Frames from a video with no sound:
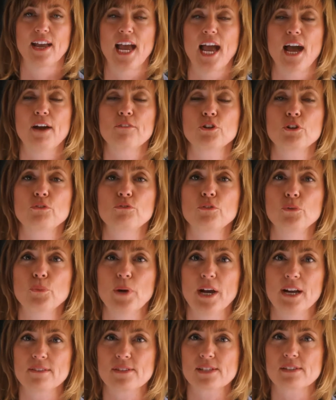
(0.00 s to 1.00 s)
After a few
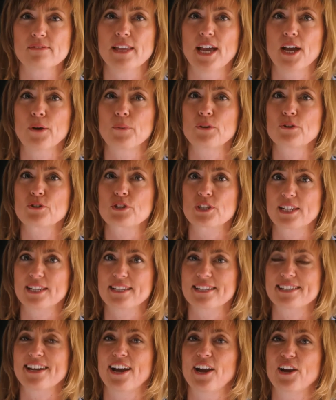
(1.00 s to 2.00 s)
rounds of that, we usually get
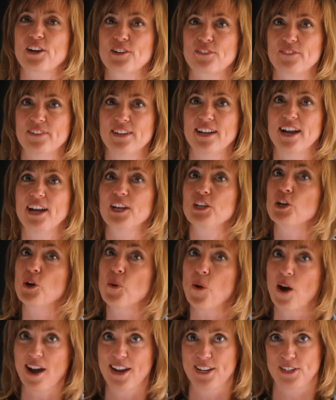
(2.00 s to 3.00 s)
tired of it. I know
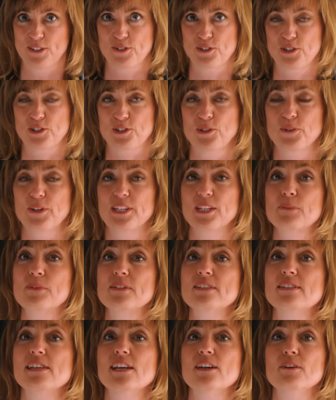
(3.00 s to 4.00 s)
I used to, and it would
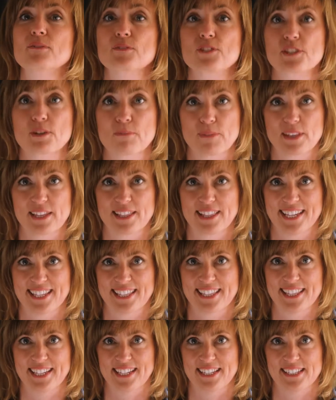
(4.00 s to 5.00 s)
sound something like
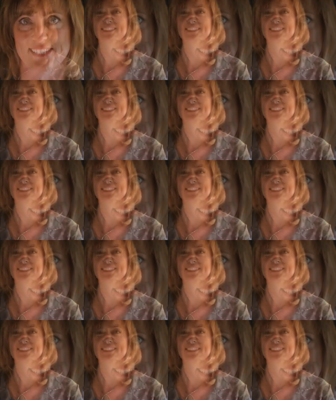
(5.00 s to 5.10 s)
this.